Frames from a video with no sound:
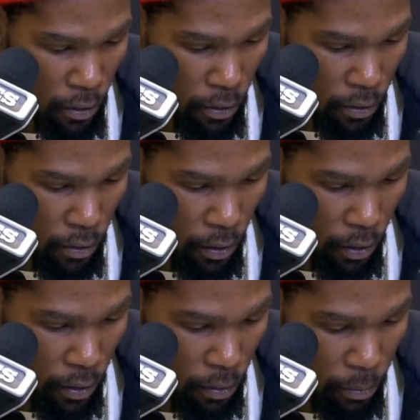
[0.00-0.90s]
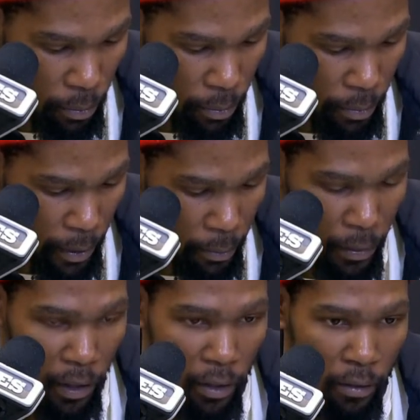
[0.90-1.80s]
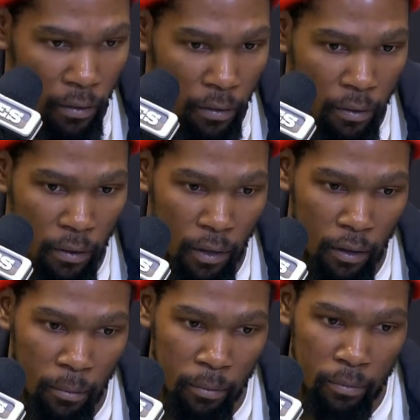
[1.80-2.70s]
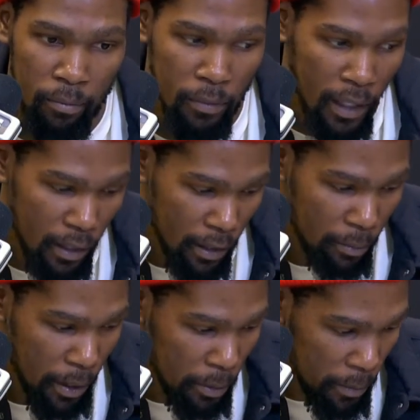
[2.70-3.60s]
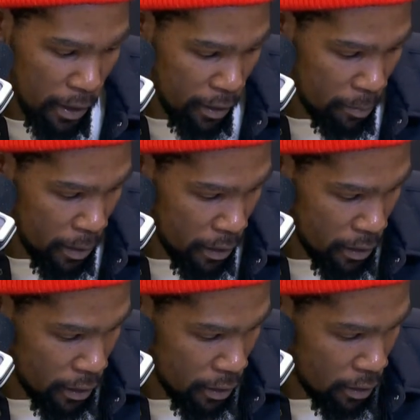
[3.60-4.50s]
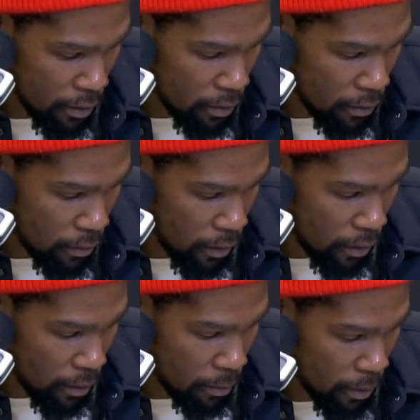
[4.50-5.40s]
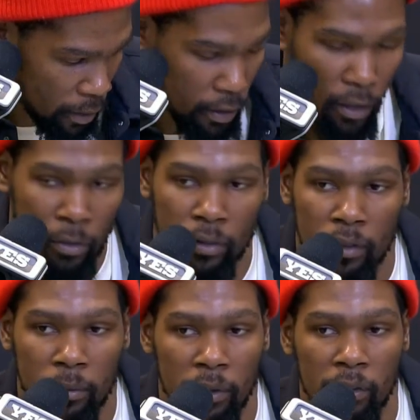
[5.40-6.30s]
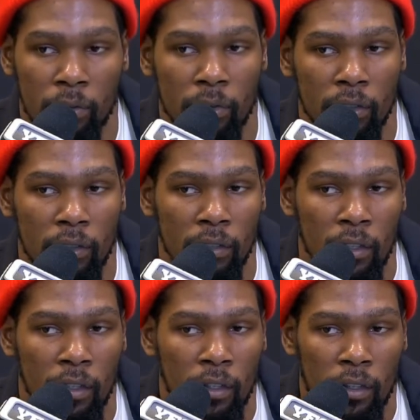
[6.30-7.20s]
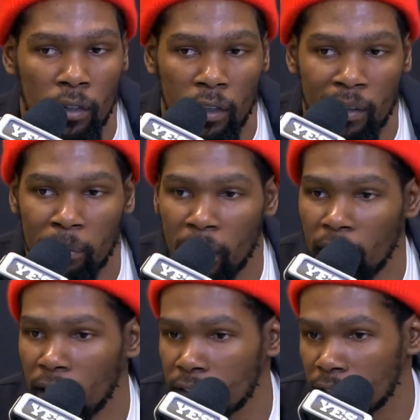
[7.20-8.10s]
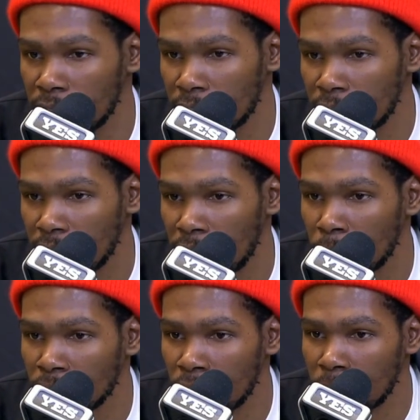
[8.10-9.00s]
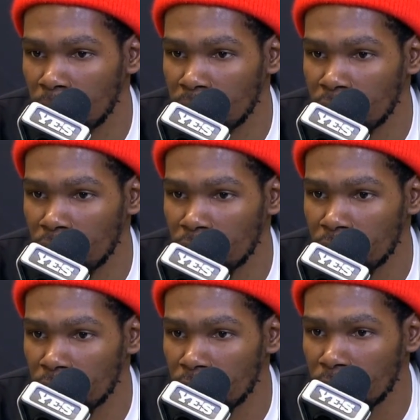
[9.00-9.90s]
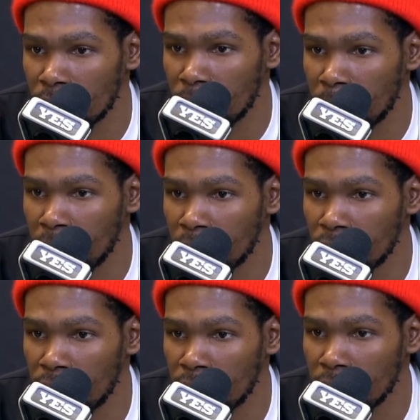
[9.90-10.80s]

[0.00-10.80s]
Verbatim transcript: You know, big men, um, lately, big men have been just, uh, other coaches have been using their bigs to help so much off of the, the penetrators.